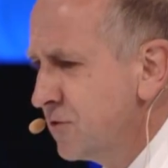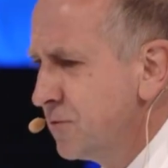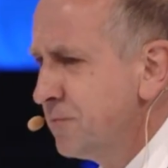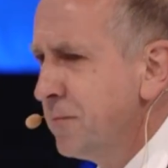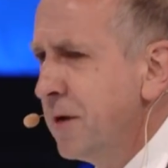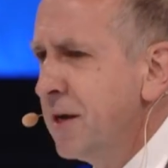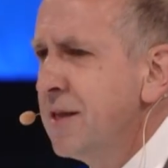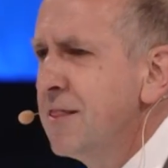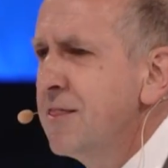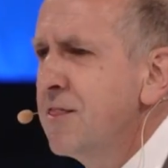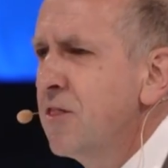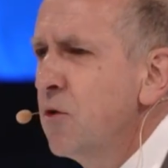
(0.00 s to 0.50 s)

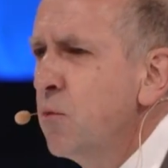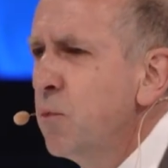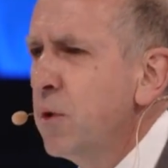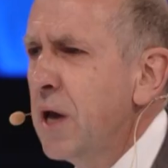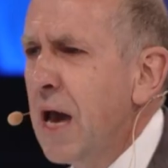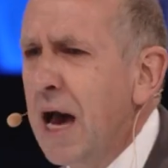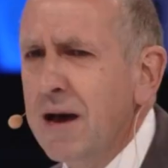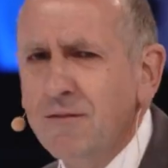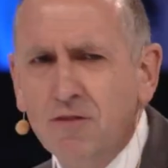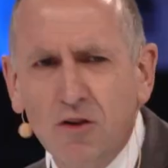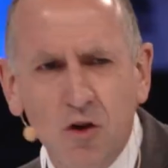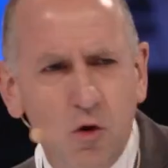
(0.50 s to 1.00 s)
mean that we
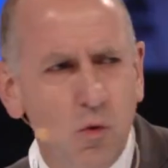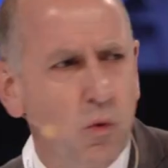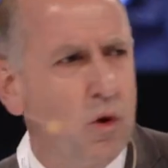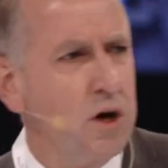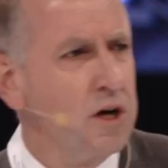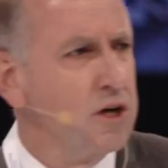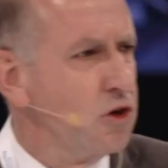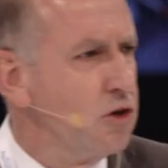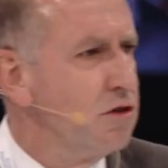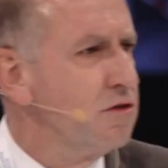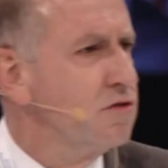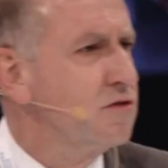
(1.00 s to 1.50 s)
haven't quite
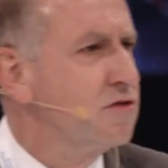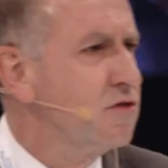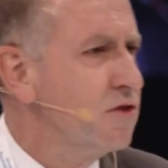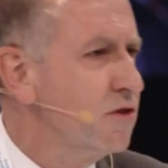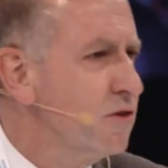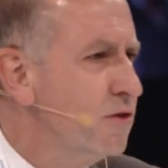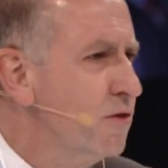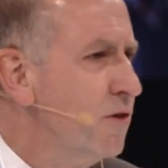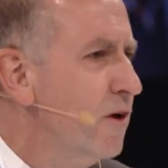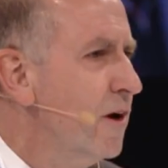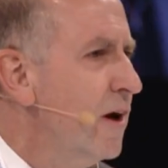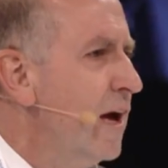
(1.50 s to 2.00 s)
got to?
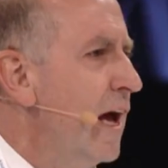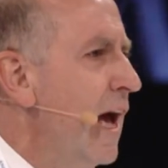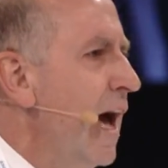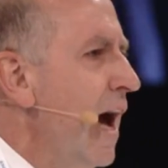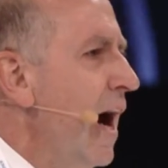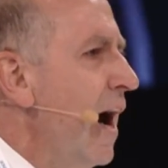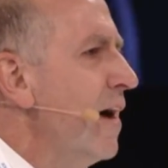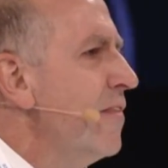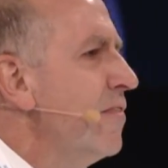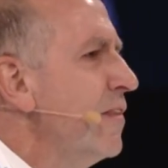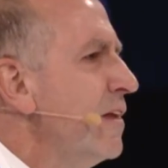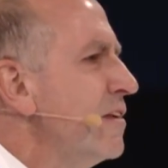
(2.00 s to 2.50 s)

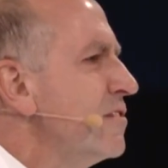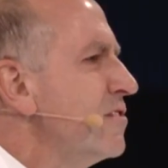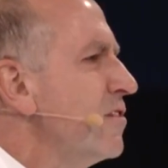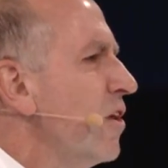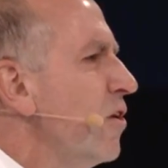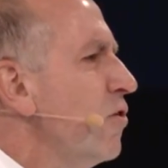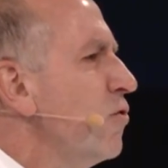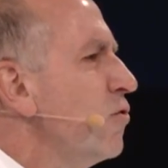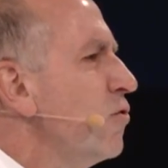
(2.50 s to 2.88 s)
And there's no